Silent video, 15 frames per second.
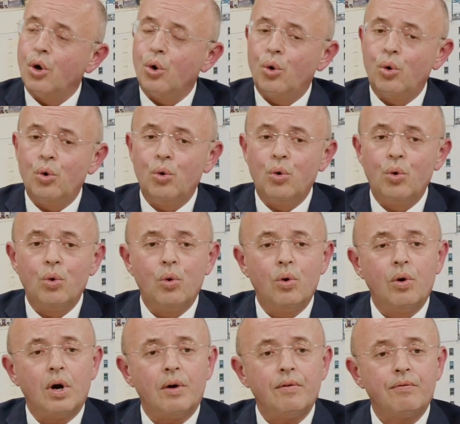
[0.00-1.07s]

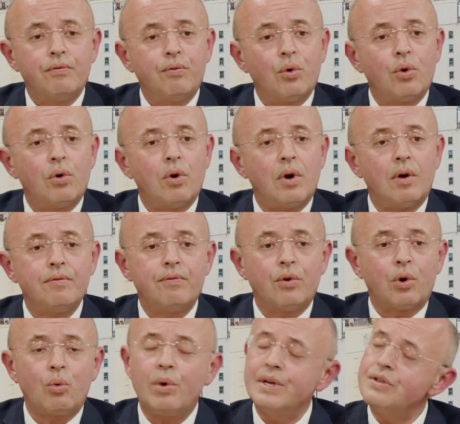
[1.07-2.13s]
who, for,
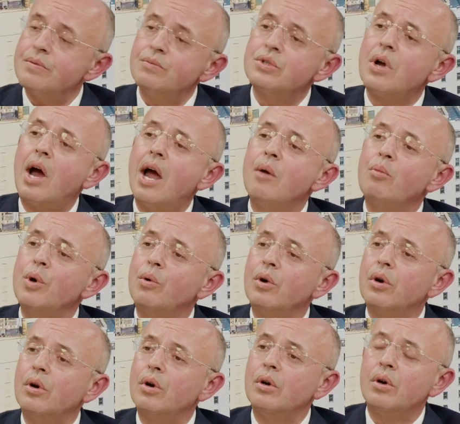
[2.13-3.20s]
for quite some time, we
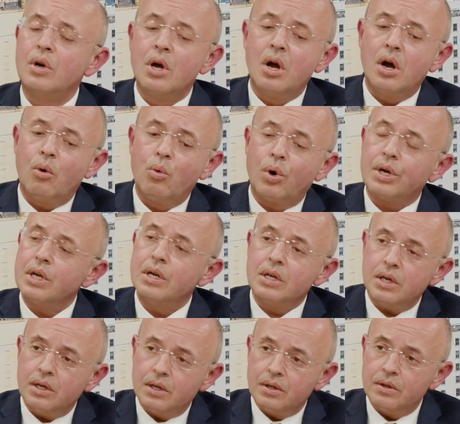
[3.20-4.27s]
were working
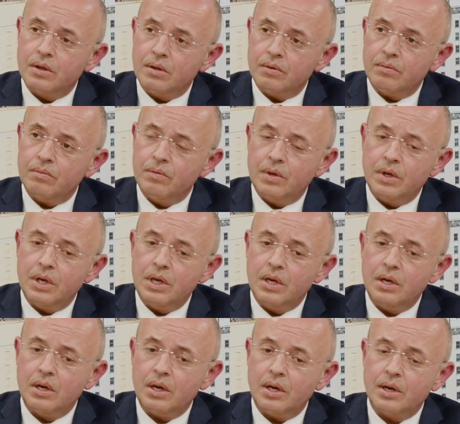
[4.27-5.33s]
in
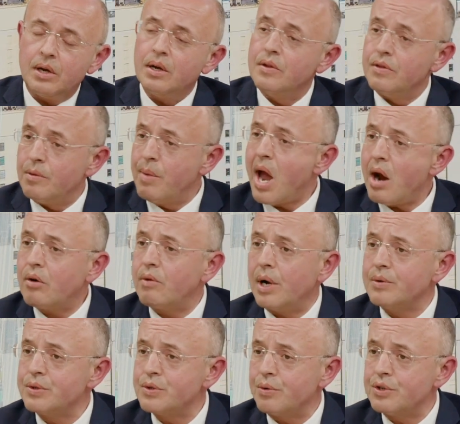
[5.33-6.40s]
the, in, a, in the
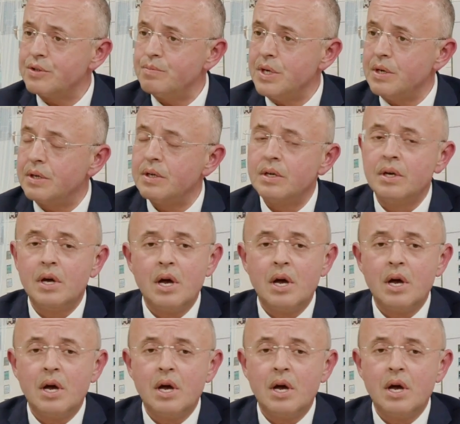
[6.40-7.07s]
background, so to speak.